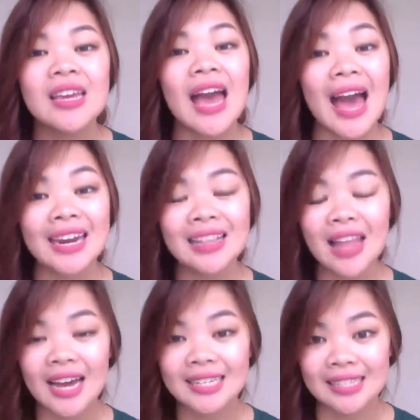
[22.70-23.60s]

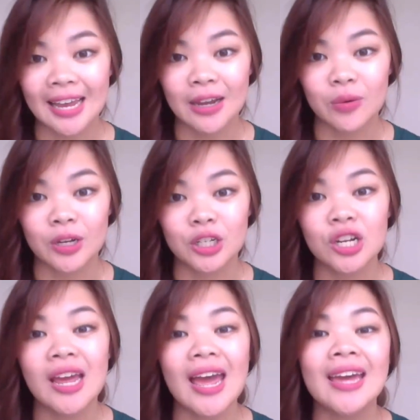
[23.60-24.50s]
analyze language
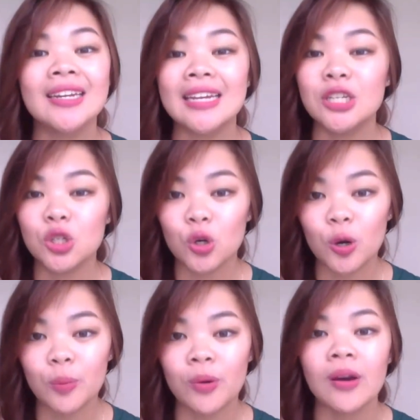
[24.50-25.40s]
and
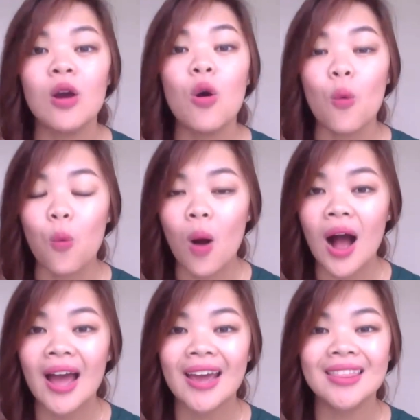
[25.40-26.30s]
interpret
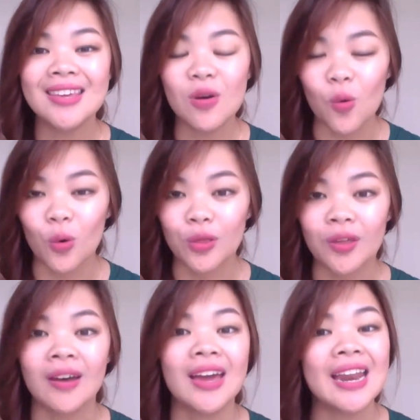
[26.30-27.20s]
why the
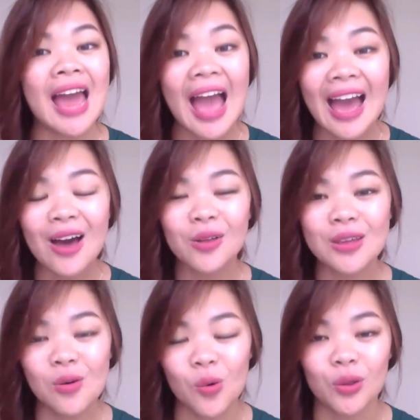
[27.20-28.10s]
author and how the
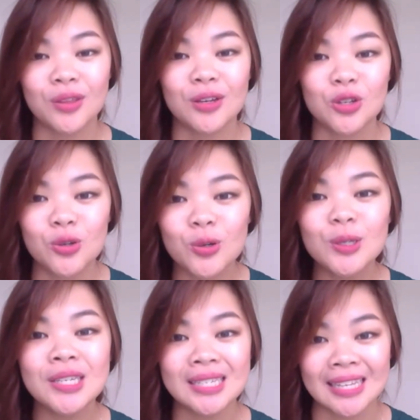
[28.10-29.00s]
author
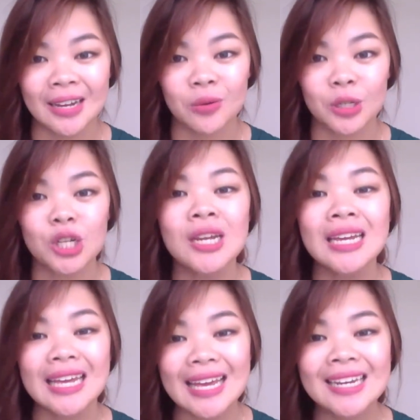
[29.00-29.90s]
uses language
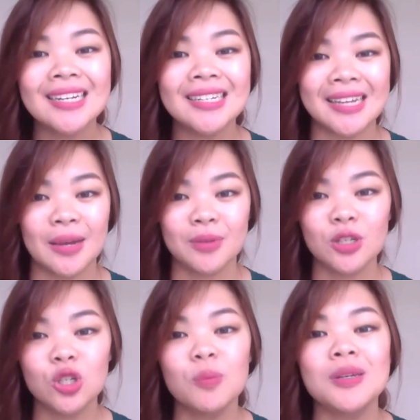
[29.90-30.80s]
in an attempt
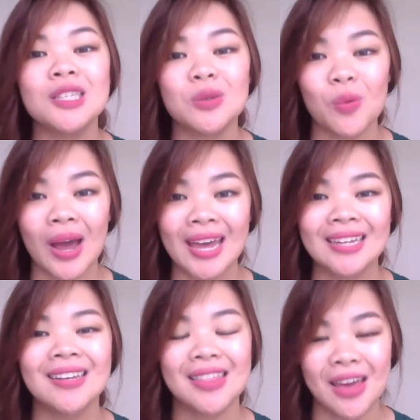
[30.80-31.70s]
to persuade
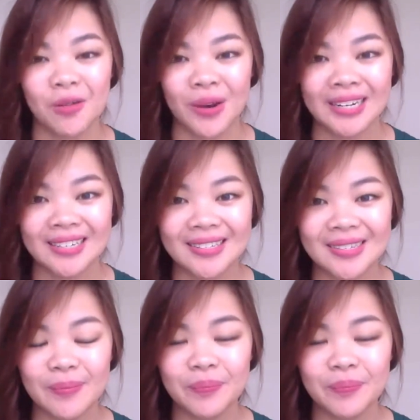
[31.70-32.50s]
their readers.